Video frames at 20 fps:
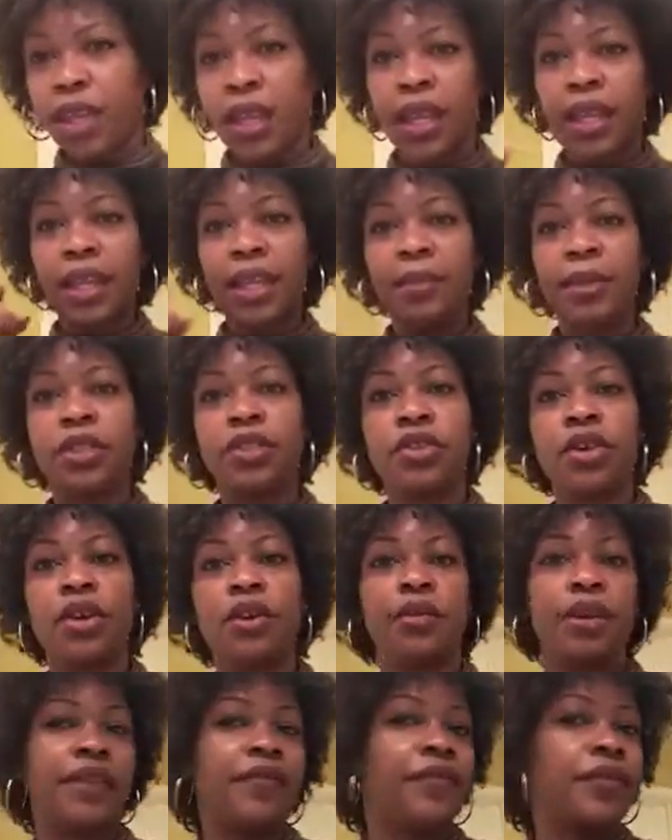And let me turn
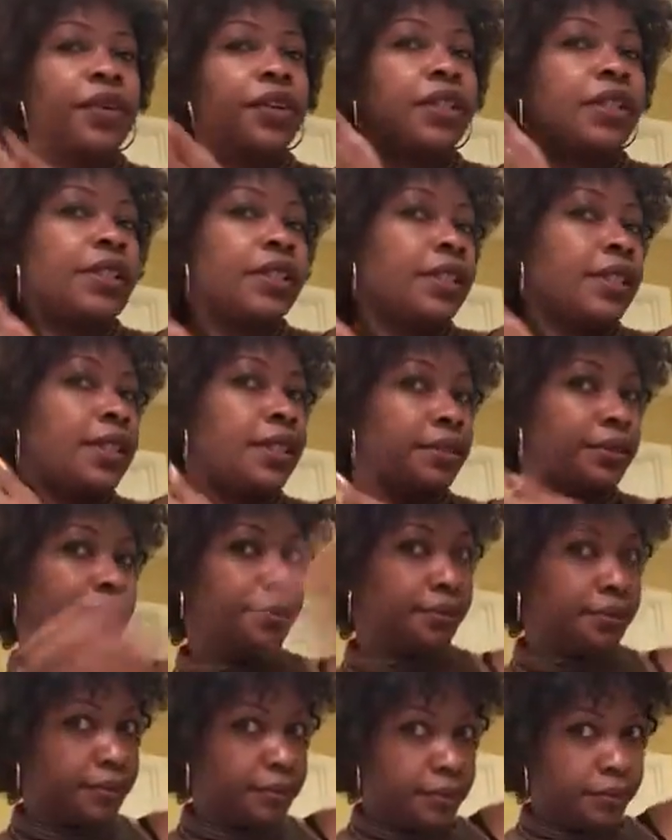around for you to see.
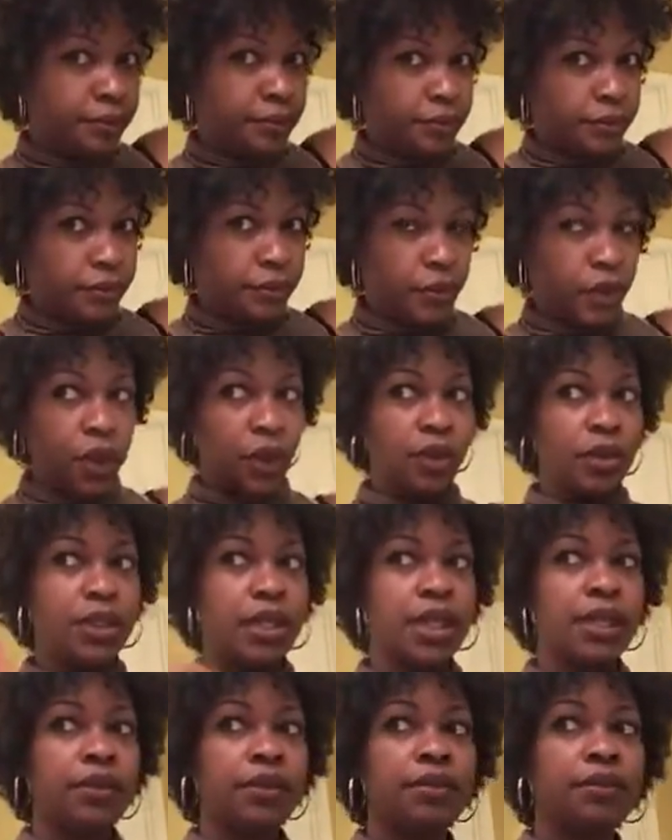All
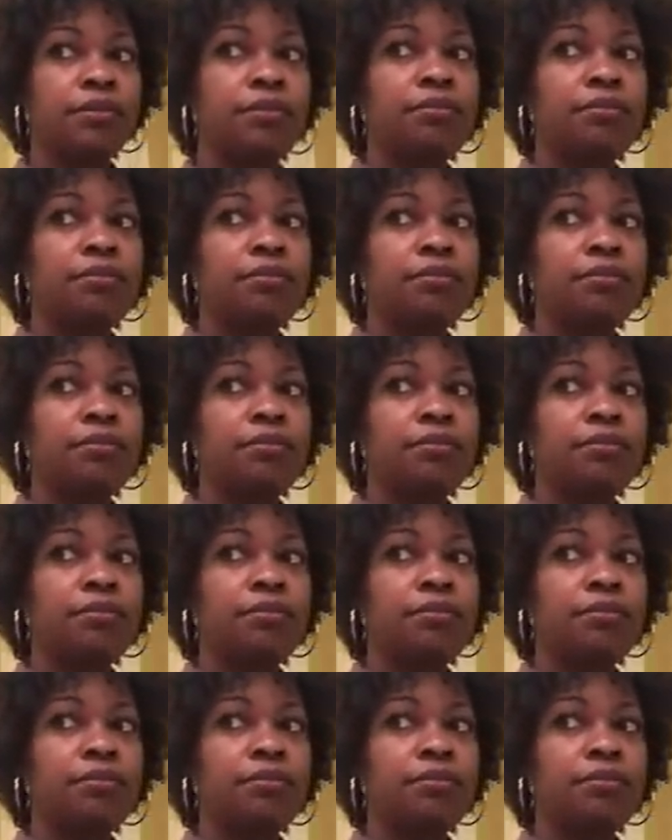done.